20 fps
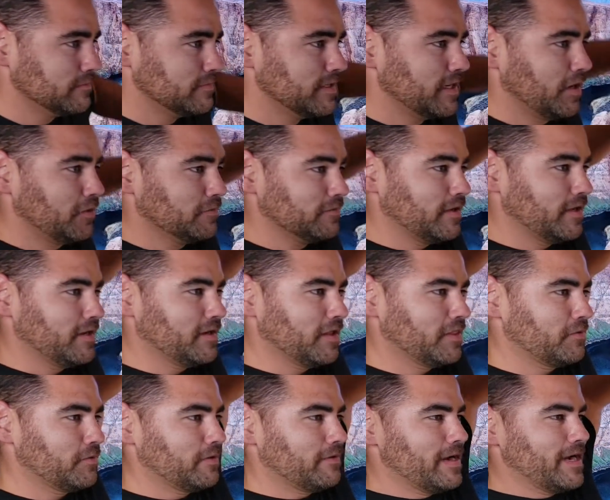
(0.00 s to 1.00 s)
You know,
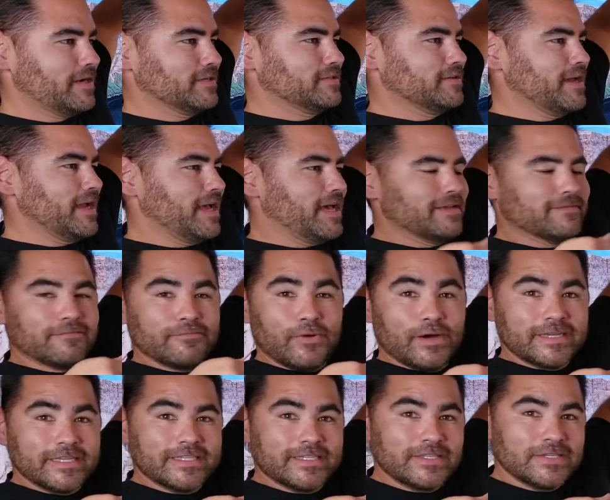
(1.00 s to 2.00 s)
another one right here. So I got
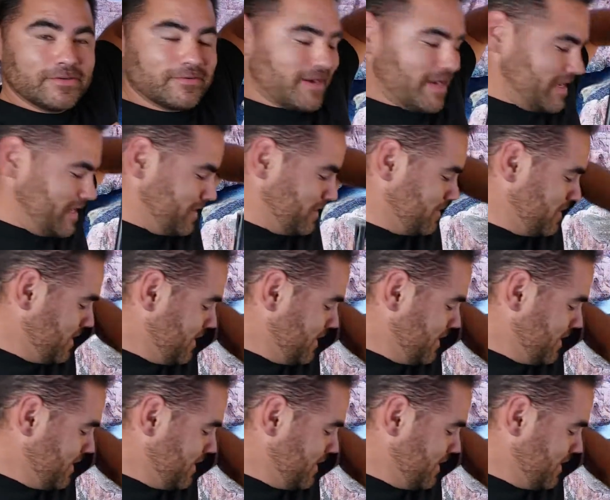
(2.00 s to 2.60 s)
one and two right here.